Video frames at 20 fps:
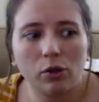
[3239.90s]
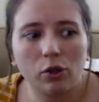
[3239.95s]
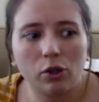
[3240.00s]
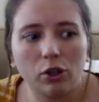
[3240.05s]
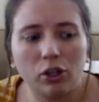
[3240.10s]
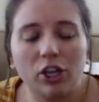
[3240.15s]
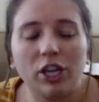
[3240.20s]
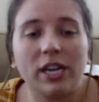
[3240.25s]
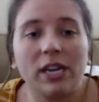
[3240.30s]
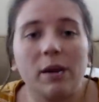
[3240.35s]

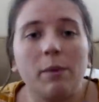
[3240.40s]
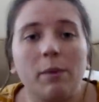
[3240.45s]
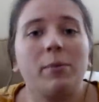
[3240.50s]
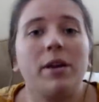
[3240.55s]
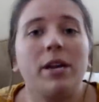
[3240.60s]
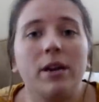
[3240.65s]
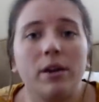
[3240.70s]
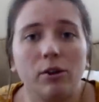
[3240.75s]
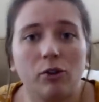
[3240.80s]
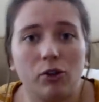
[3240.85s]
she can
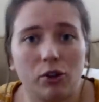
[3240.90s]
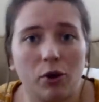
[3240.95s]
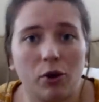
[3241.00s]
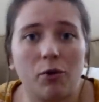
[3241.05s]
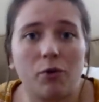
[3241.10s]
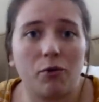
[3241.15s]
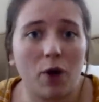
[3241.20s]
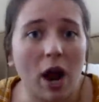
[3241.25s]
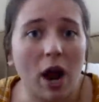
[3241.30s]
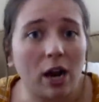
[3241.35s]
appear
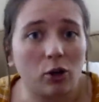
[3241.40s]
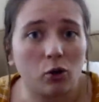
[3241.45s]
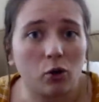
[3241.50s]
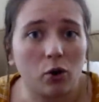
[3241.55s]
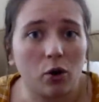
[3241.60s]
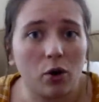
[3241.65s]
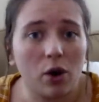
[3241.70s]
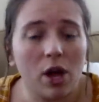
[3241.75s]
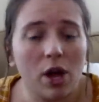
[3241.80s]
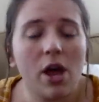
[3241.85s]
so
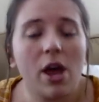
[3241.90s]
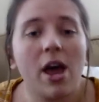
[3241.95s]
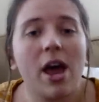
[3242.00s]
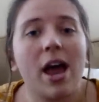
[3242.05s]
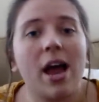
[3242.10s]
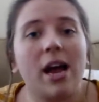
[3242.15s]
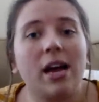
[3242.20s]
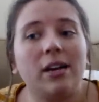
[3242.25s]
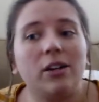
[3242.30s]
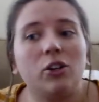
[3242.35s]
fragile,
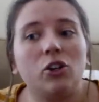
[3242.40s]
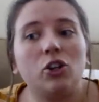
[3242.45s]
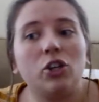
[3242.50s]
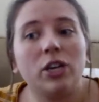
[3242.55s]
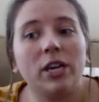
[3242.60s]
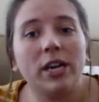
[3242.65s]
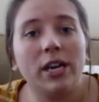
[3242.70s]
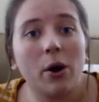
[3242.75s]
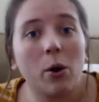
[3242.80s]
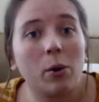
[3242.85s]
and
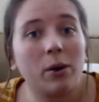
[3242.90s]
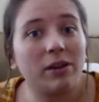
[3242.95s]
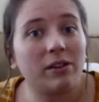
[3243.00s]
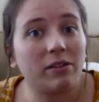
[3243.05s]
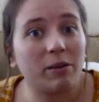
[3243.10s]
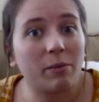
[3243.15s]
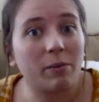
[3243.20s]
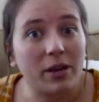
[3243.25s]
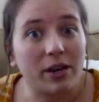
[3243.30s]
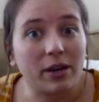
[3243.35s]
she always
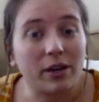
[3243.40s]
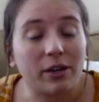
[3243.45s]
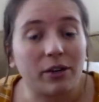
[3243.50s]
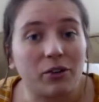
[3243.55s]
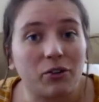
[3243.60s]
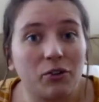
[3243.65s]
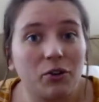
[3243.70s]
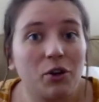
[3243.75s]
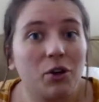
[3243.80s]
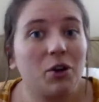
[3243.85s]

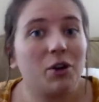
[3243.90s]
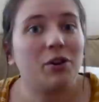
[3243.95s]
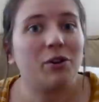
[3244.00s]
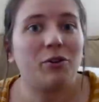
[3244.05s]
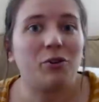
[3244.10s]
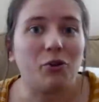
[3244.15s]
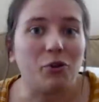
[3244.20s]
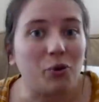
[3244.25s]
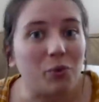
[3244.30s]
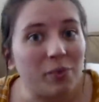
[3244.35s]
appears
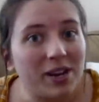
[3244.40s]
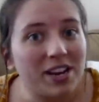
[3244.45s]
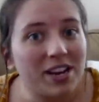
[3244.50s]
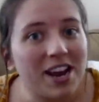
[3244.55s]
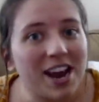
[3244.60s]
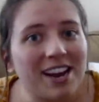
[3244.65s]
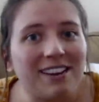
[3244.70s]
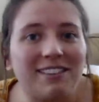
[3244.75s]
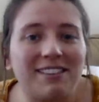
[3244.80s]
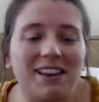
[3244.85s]
to be
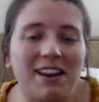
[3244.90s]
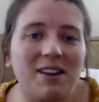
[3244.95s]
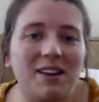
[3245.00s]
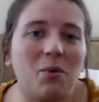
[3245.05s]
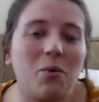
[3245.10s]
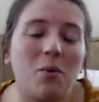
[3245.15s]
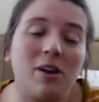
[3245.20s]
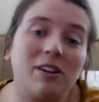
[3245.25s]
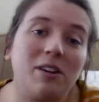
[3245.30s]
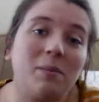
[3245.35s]
nice and
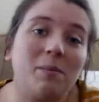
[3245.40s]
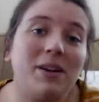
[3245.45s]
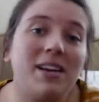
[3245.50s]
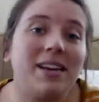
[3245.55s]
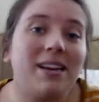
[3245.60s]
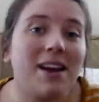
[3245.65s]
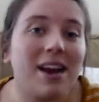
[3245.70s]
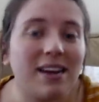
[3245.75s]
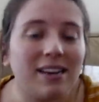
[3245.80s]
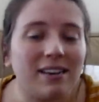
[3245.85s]
to want to be
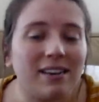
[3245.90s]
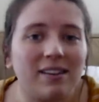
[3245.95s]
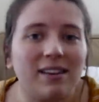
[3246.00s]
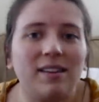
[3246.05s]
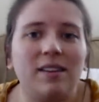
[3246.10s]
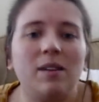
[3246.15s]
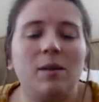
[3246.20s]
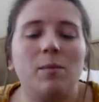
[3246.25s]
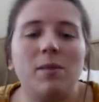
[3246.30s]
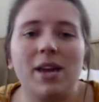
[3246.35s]
nice
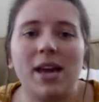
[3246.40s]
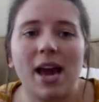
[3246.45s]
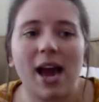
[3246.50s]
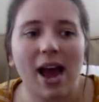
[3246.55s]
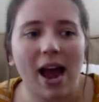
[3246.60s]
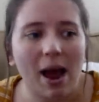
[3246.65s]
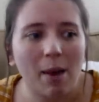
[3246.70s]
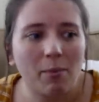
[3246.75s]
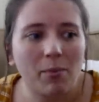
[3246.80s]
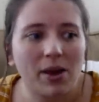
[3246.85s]
and to be
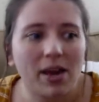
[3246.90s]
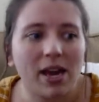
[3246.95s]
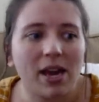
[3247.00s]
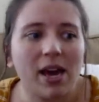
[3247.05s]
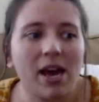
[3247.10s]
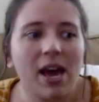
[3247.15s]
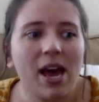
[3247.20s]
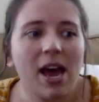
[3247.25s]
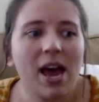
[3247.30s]
happy.